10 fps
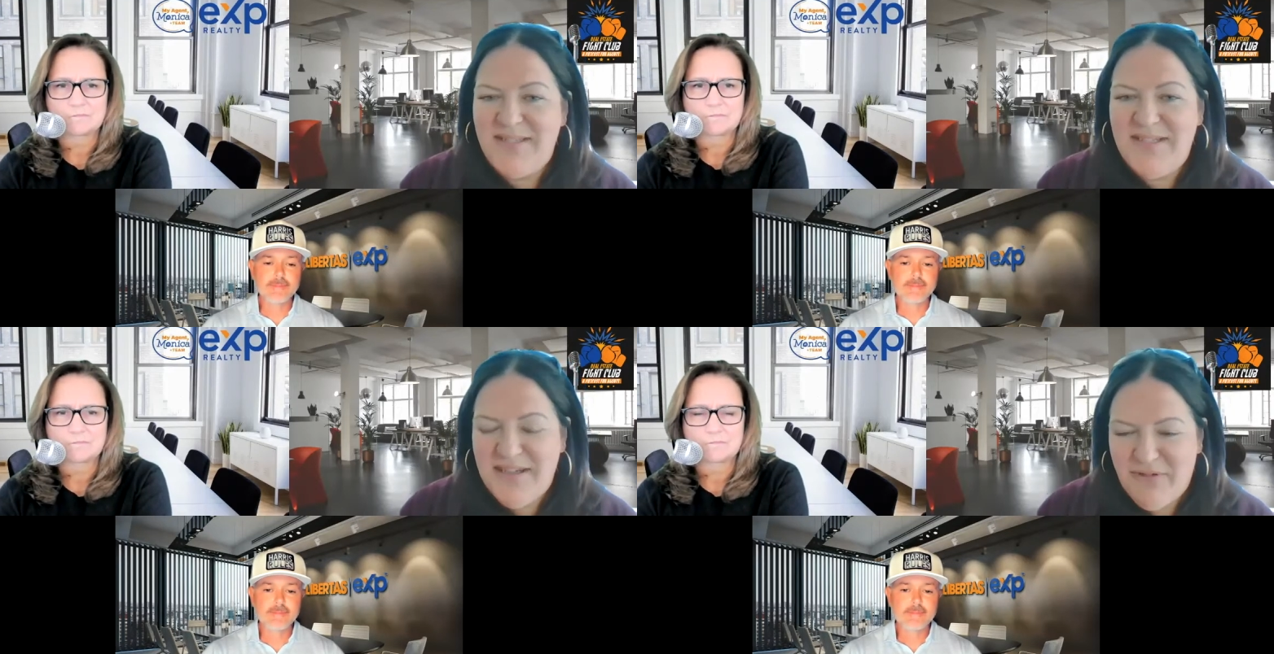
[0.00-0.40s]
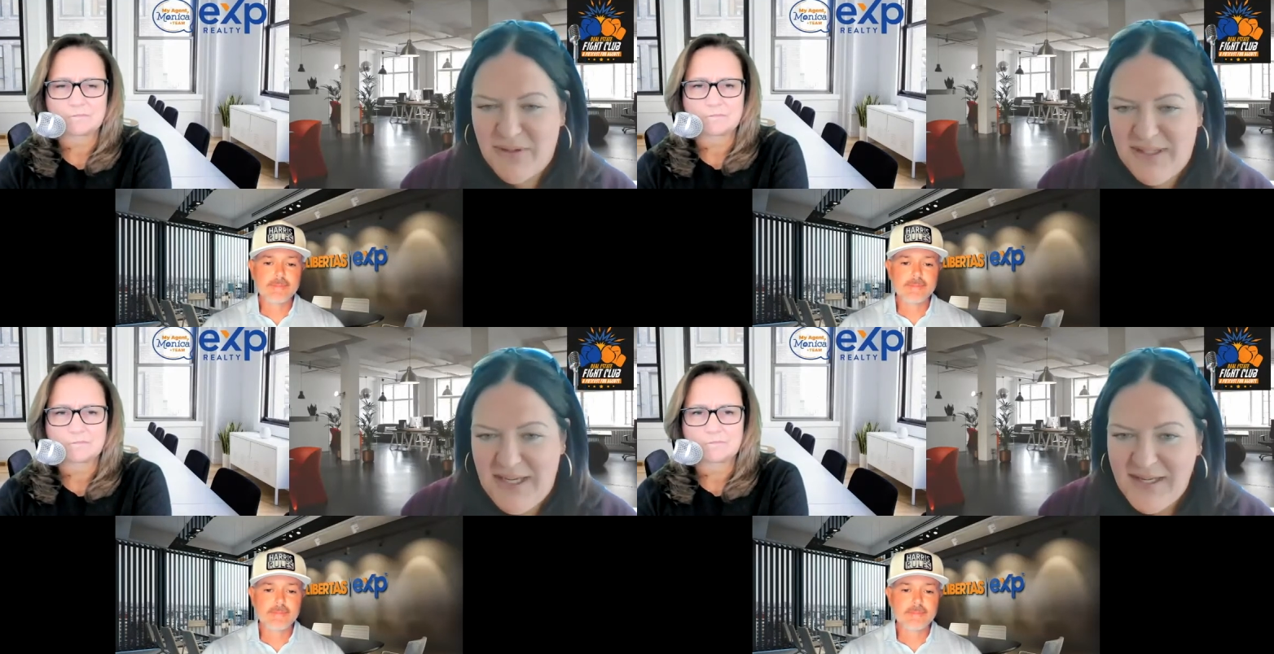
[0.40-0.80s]

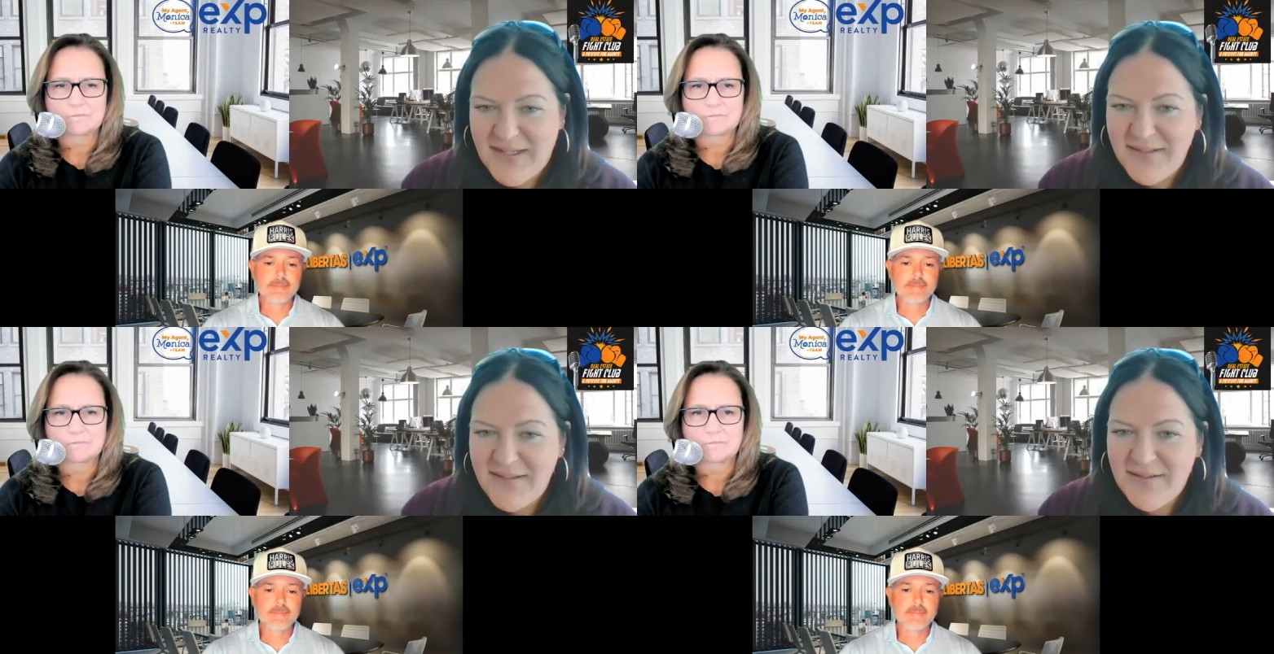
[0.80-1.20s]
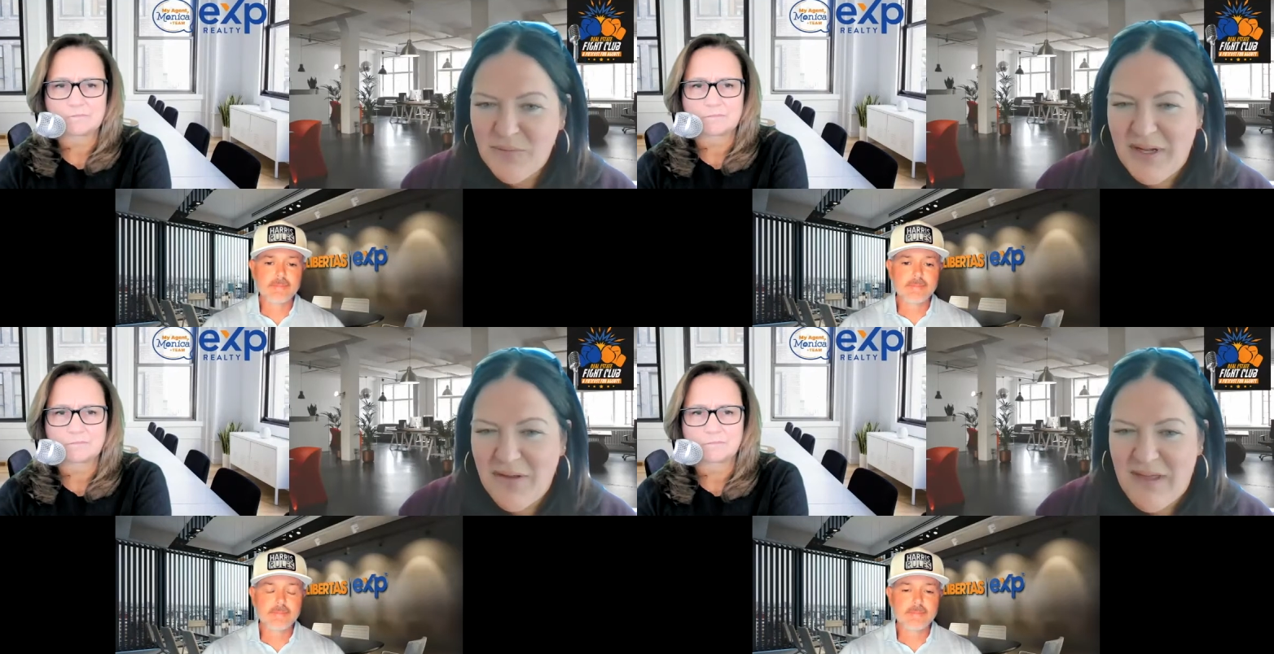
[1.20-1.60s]
Speaker 1: differently.
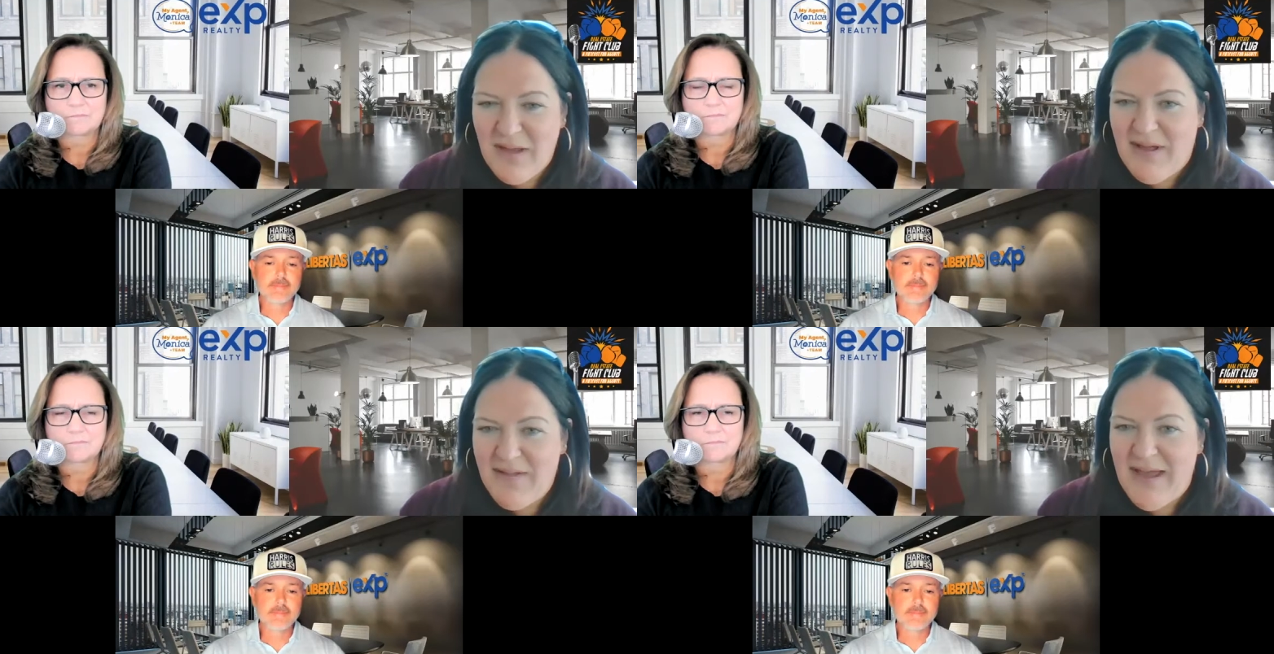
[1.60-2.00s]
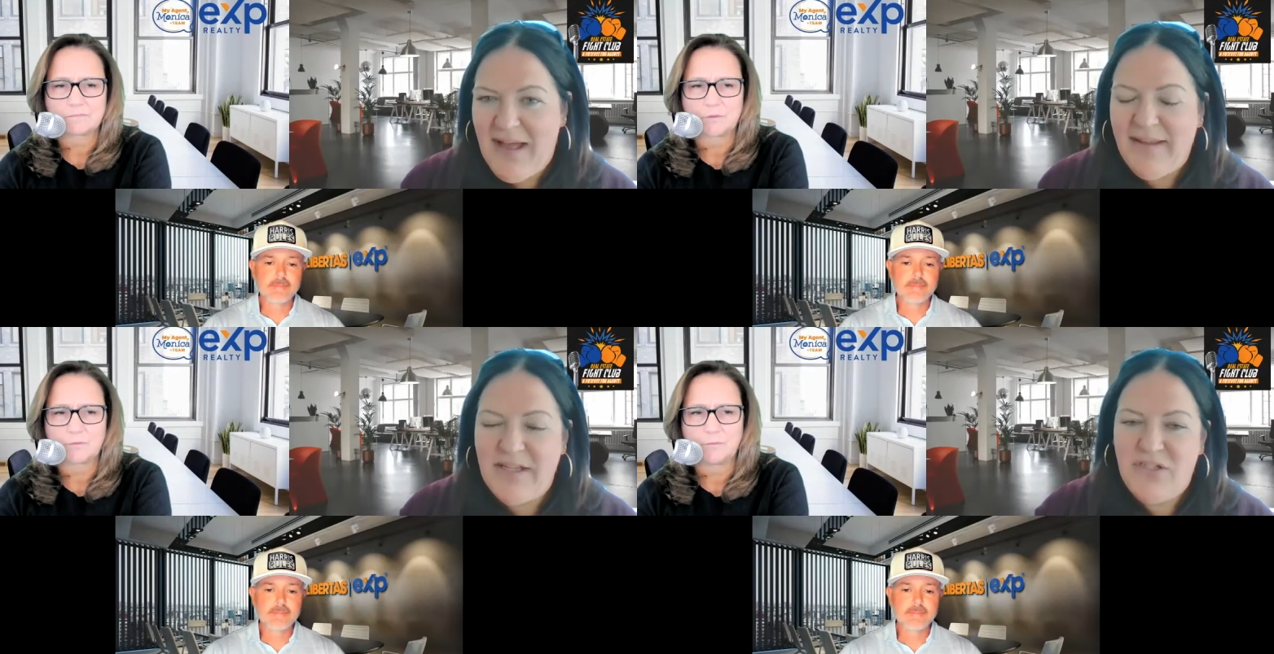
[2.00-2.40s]
What do you think about that? Like start,